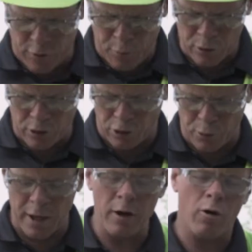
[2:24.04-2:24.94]
you put the
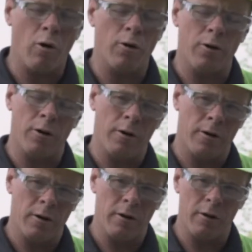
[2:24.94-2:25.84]
3 1/4
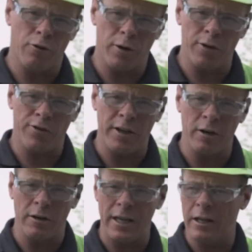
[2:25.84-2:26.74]
drill
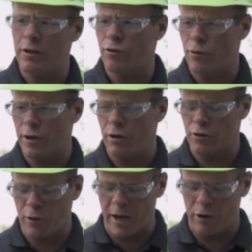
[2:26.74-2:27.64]
steel in the drill
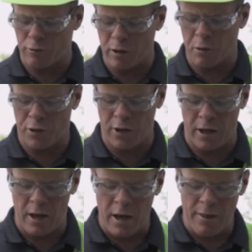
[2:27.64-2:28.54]
and try to drill with
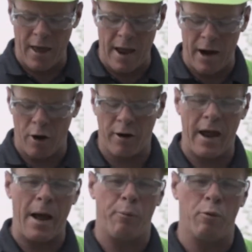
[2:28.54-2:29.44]
it, that air
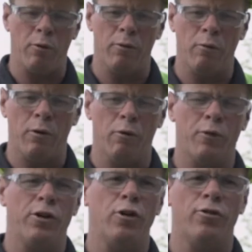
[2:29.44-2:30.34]
gap will
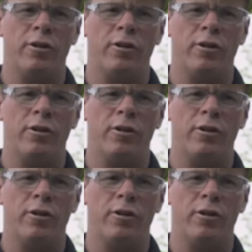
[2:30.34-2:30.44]
reduce